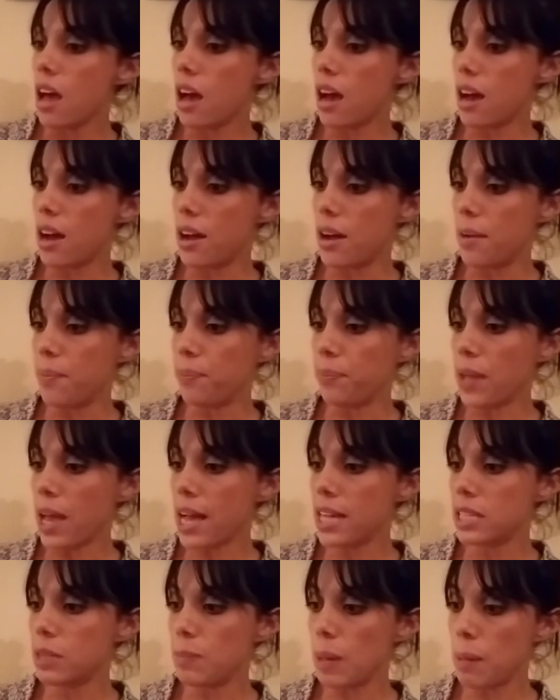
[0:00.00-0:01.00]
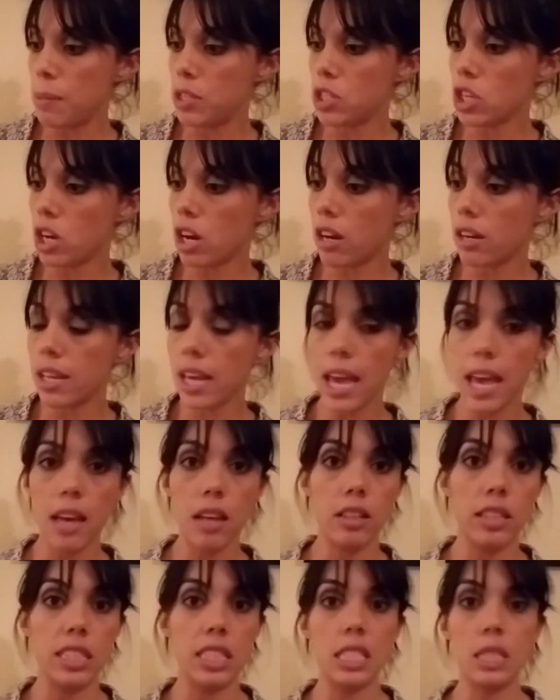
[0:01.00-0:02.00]
Has baby chard,
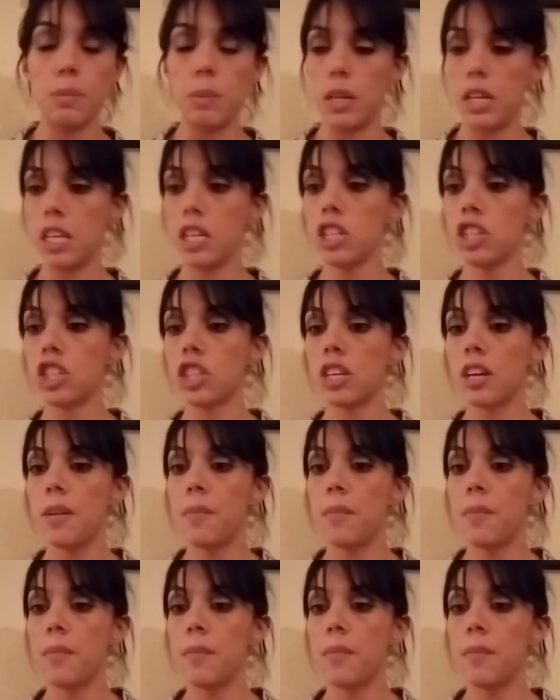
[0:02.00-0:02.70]
kale, and spinach.